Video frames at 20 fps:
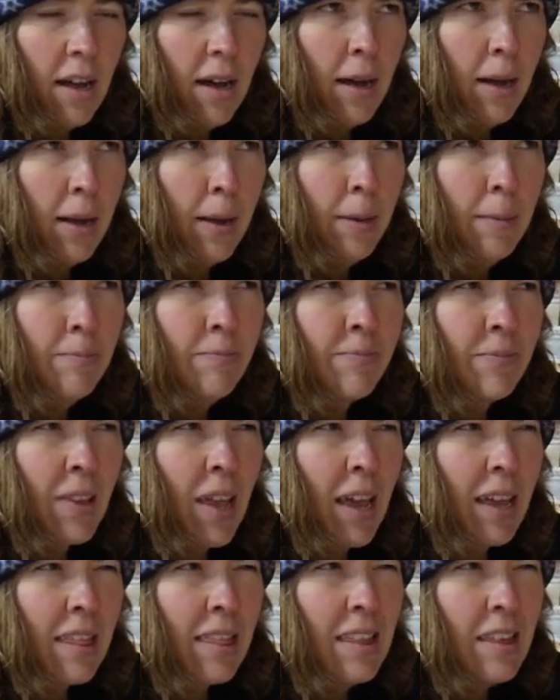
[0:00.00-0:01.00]
Um,
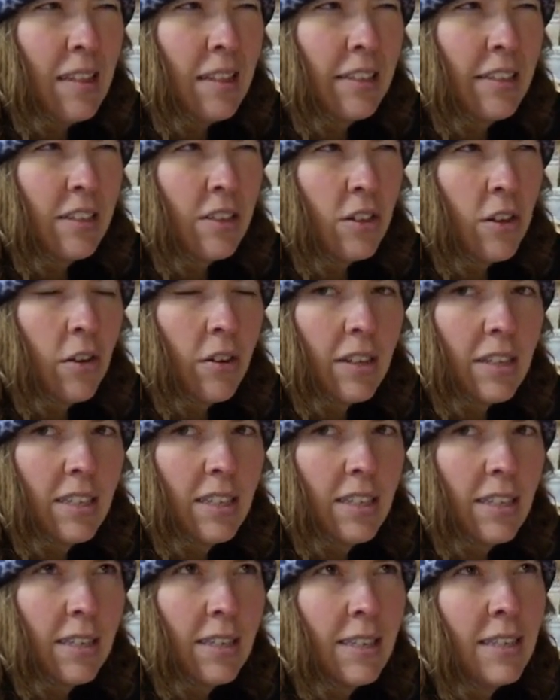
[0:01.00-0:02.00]
I think this is called a
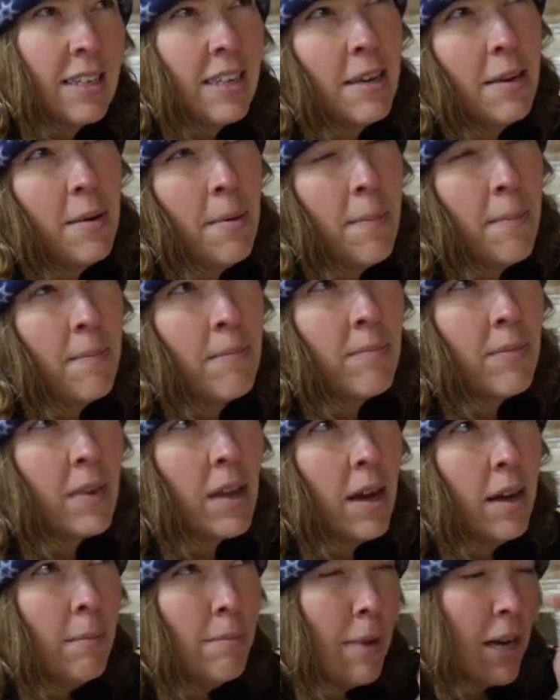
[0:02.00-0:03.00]
60
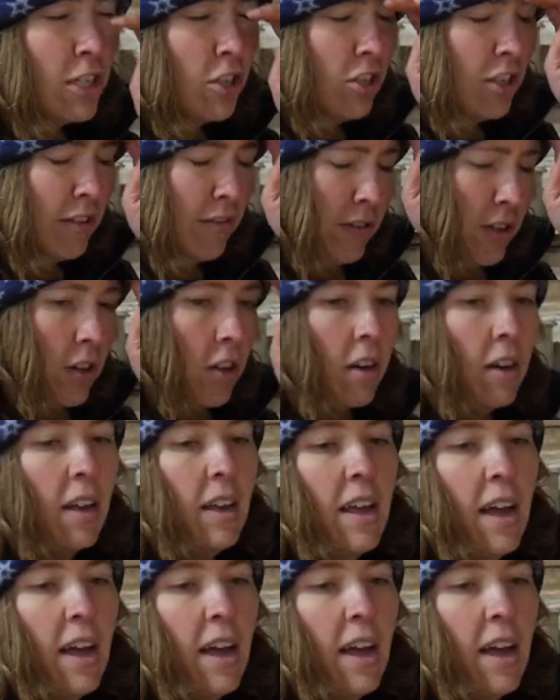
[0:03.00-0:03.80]
uh, mesh sifter.